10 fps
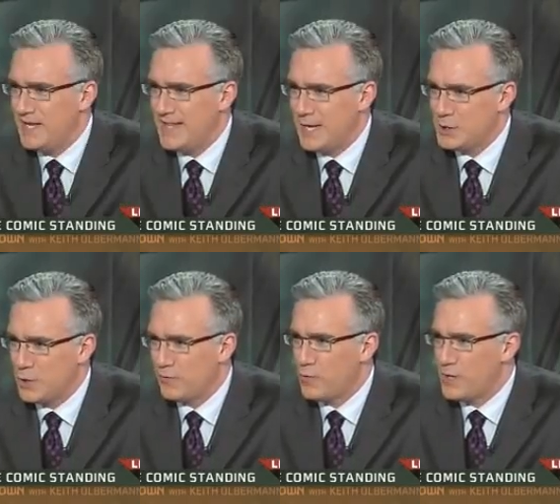had made that
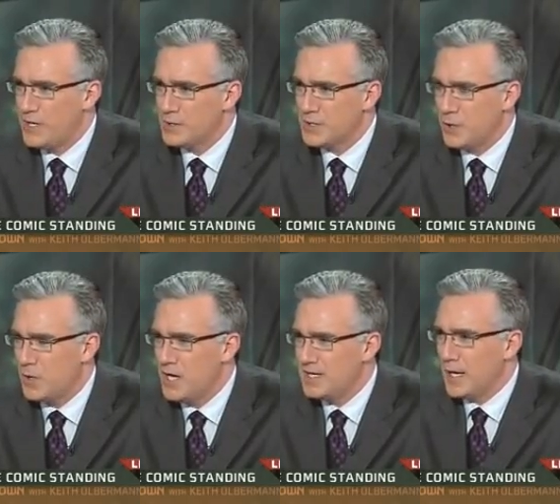joke 40 years
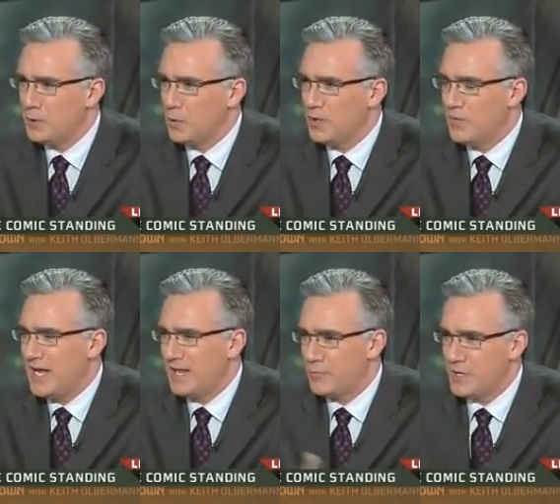ago, not only would he have
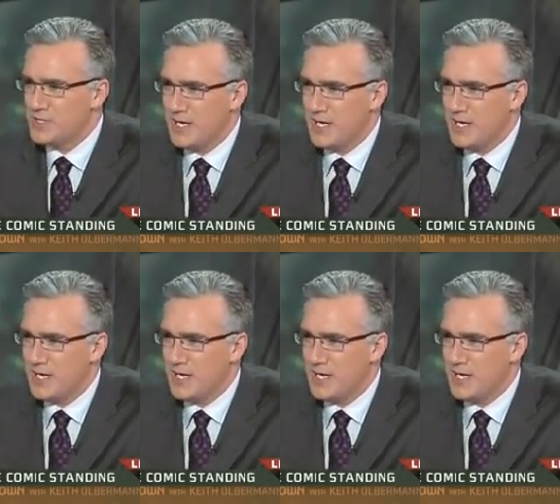been out of